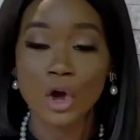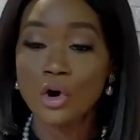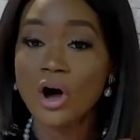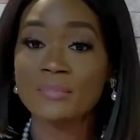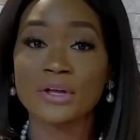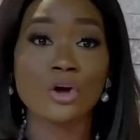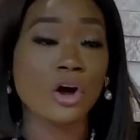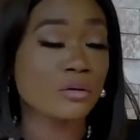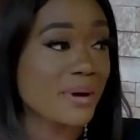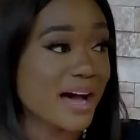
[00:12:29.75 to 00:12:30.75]
Or I'm a
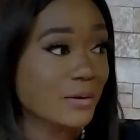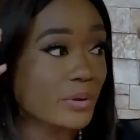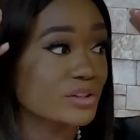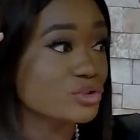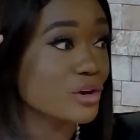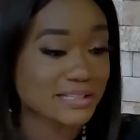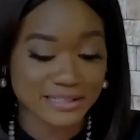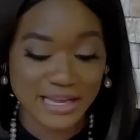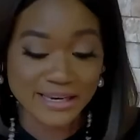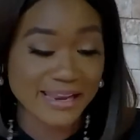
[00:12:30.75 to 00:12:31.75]
young man with
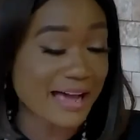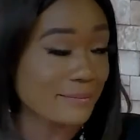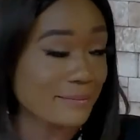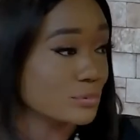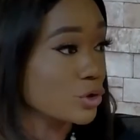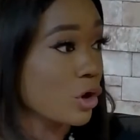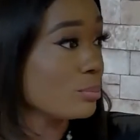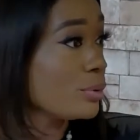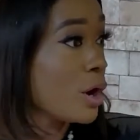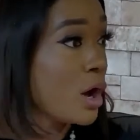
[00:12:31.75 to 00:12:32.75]
dreads and a
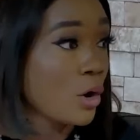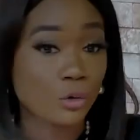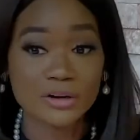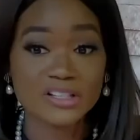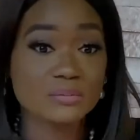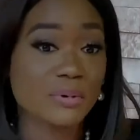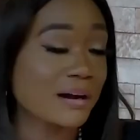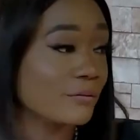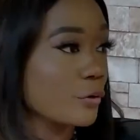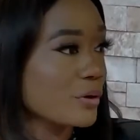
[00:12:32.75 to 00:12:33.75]
laptop or a
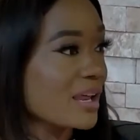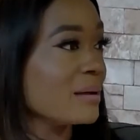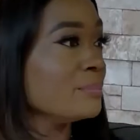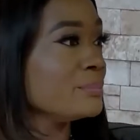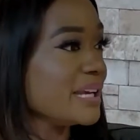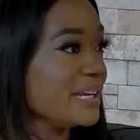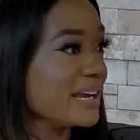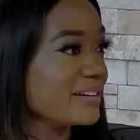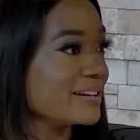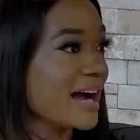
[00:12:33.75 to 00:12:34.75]
smartphone and I'm being
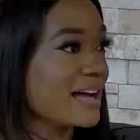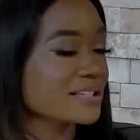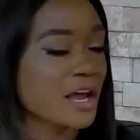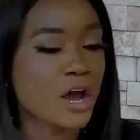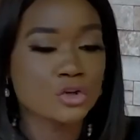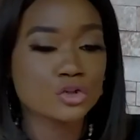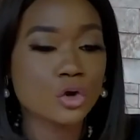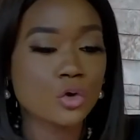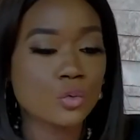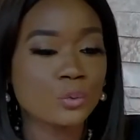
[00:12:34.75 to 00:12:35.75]
harassed.
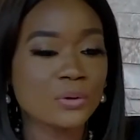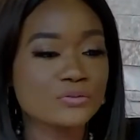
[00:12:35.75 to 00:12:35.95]
So we've